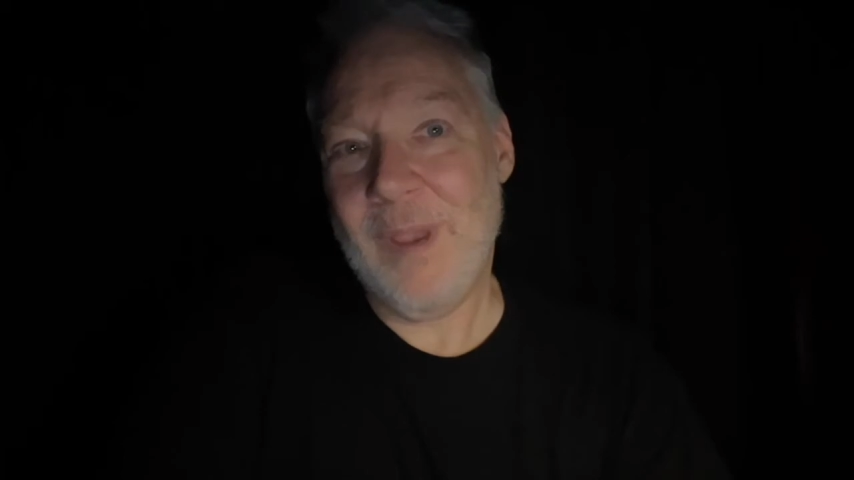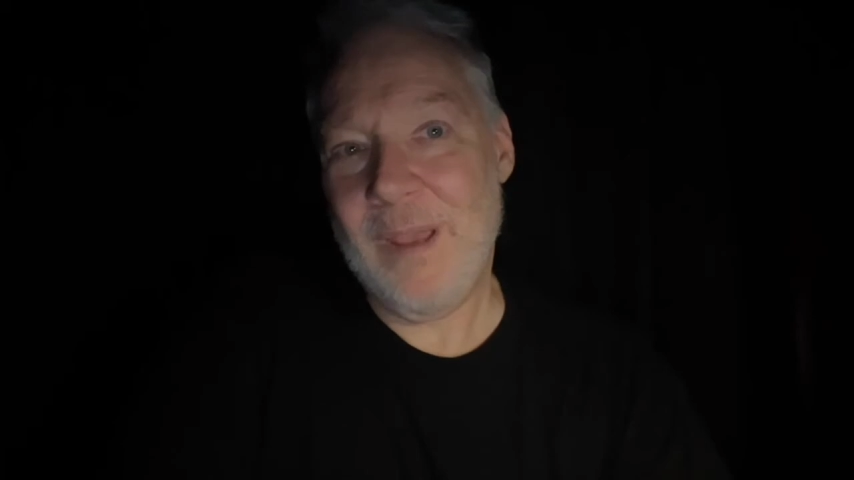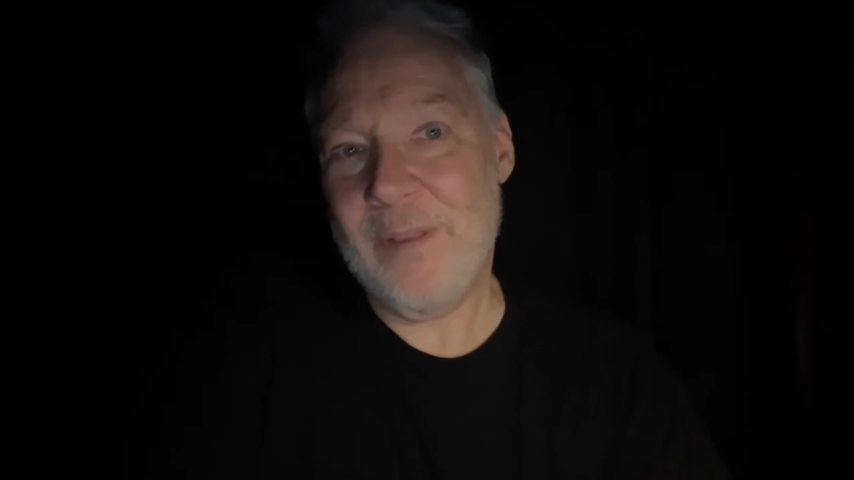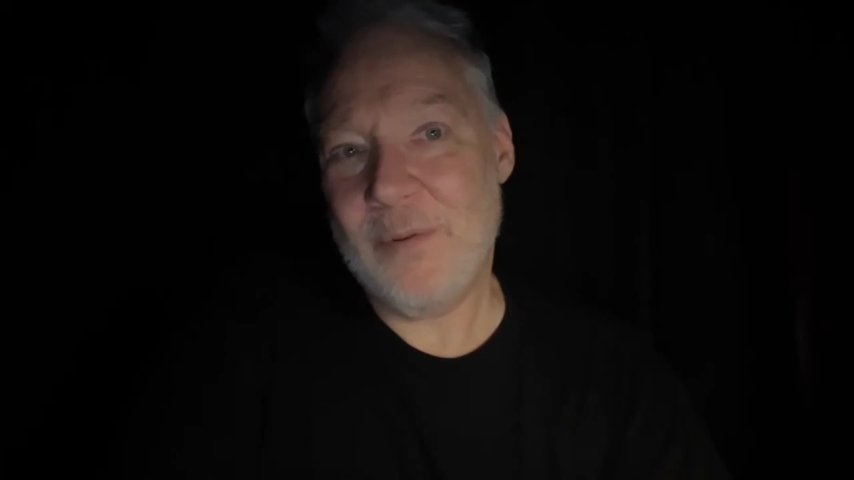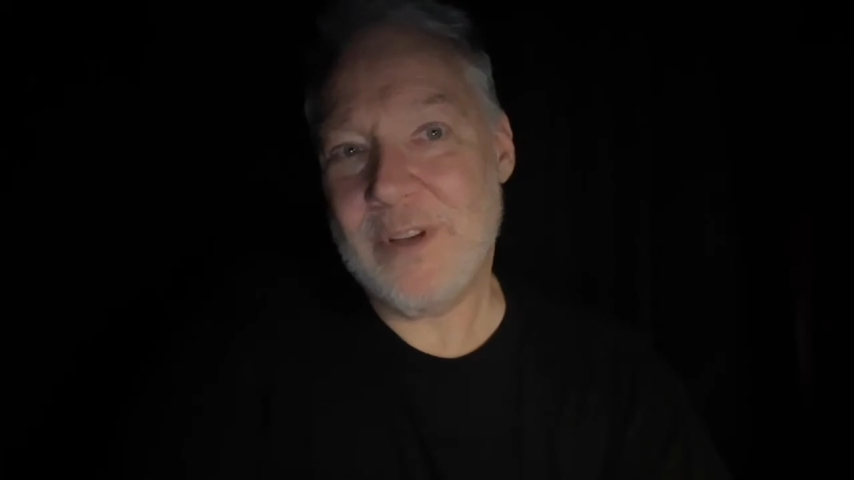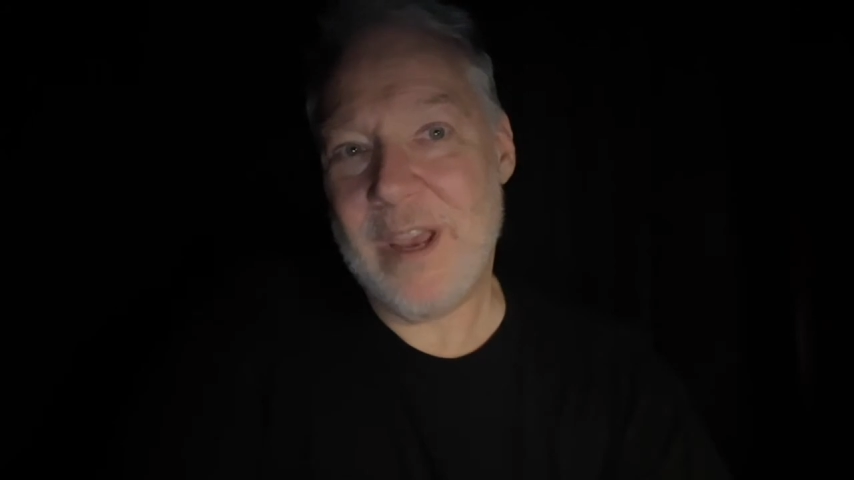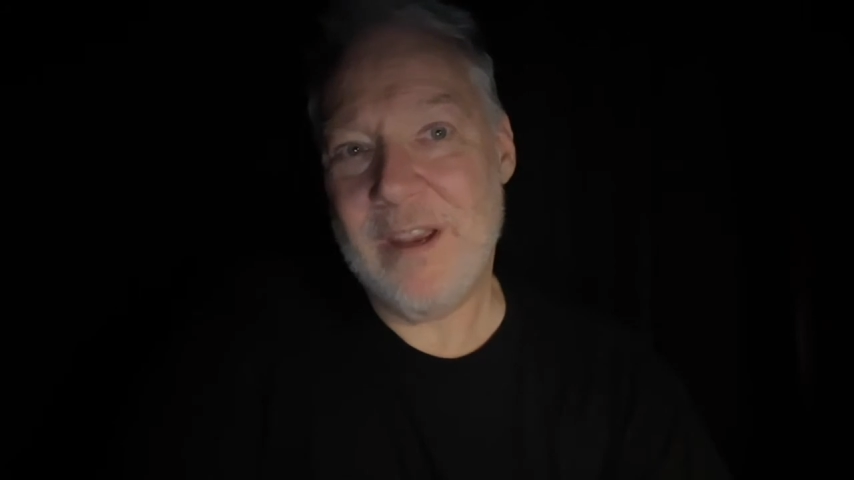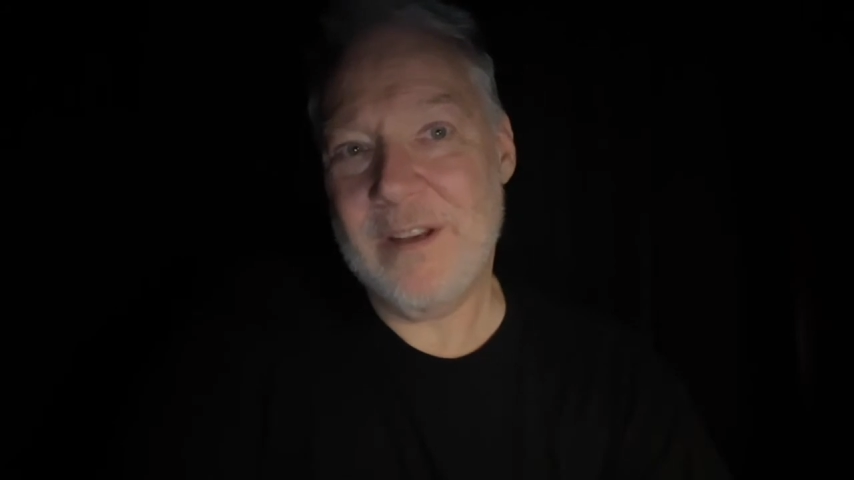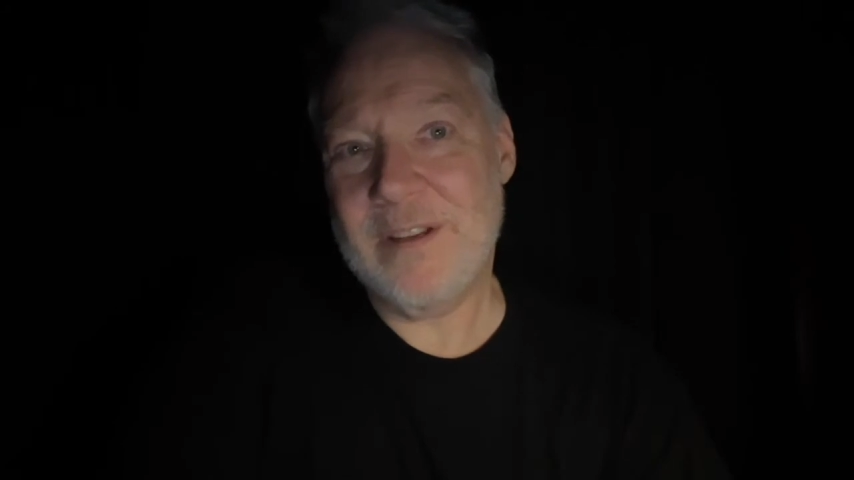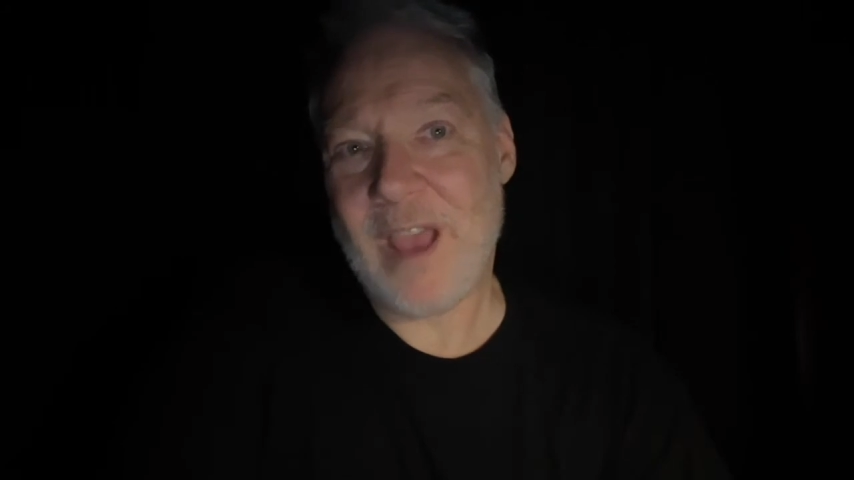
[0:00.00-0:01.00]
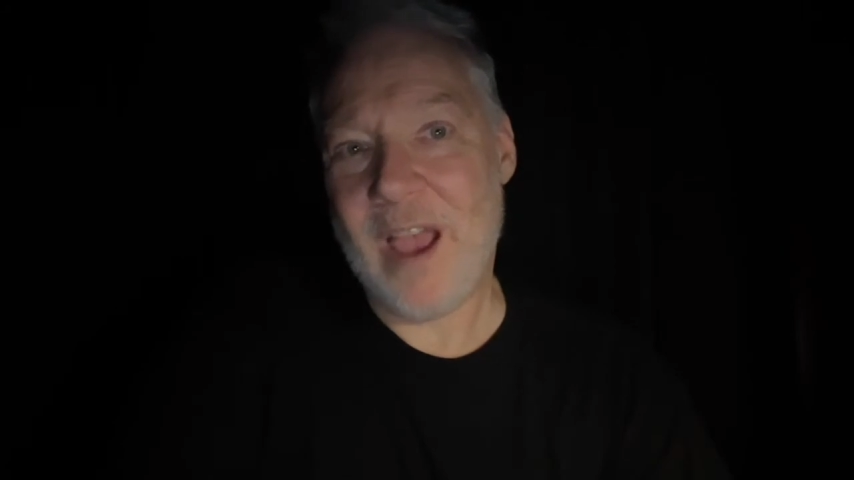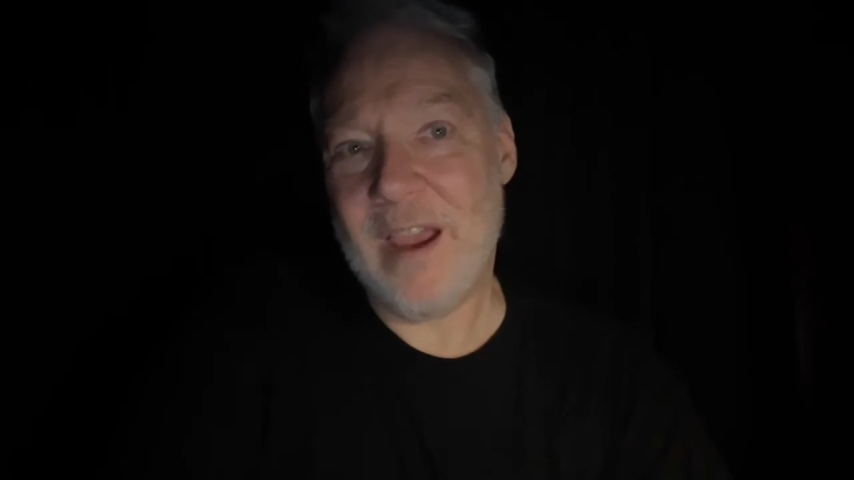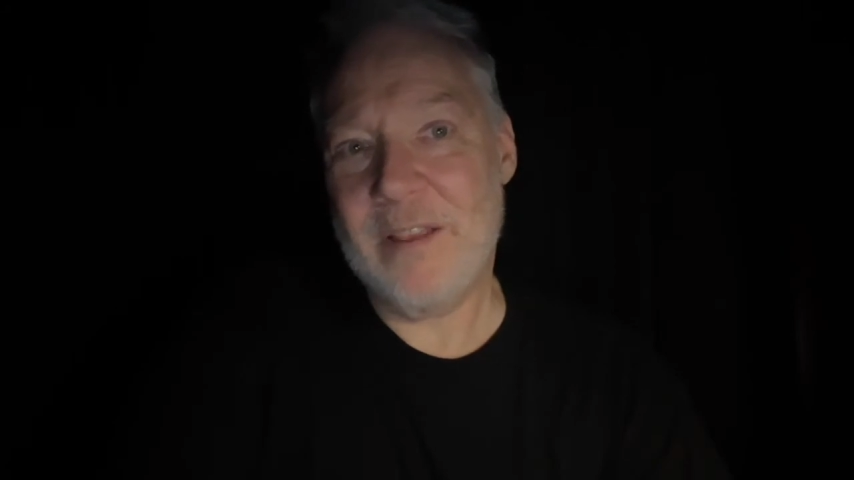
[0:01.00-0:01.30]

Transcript: In those days, I